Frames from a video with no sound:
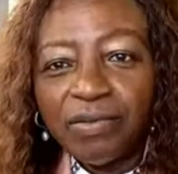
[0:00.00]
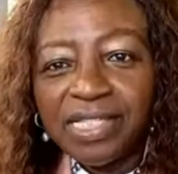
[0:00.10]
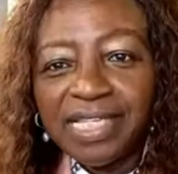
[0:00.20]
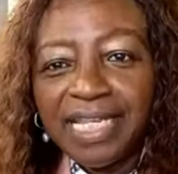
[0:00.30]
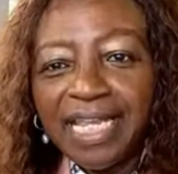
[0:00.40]

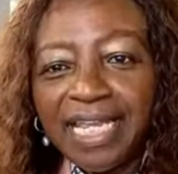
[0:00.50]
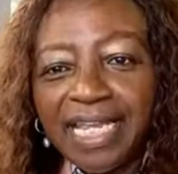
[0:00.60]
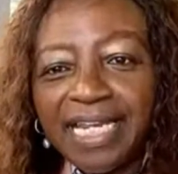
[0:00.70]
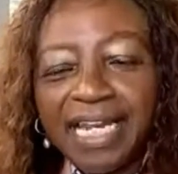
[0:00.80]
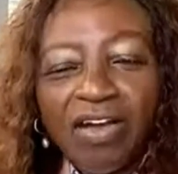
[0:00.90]
Once
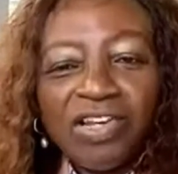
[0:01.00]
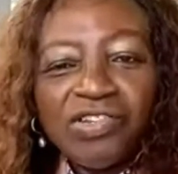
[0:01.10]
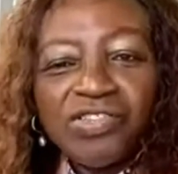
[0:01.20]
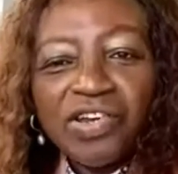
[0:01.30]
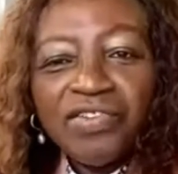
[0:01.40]
again, on
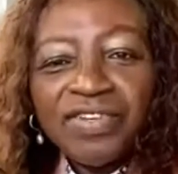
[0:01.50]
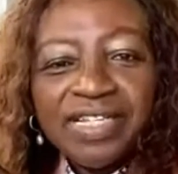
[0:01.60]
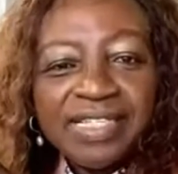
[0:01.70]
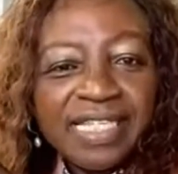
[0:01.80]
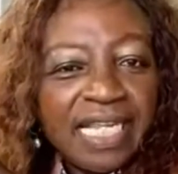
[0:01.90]
your
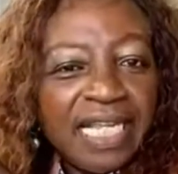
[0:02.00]
service,